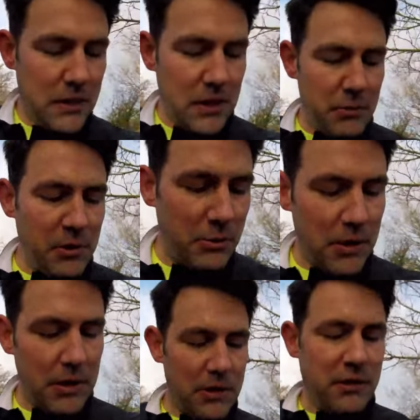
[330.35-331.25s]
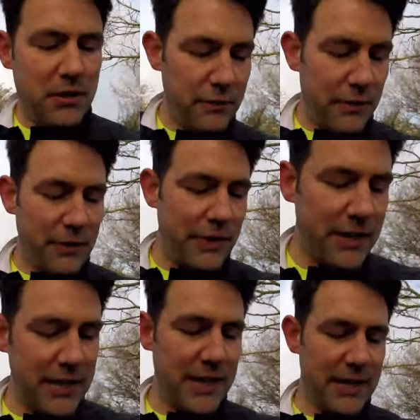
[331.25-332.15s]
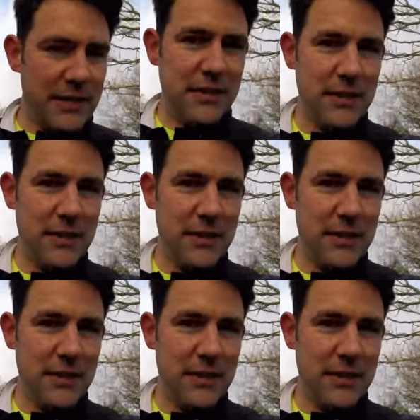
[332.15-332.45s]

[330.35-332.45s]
kilometre one, 5:18.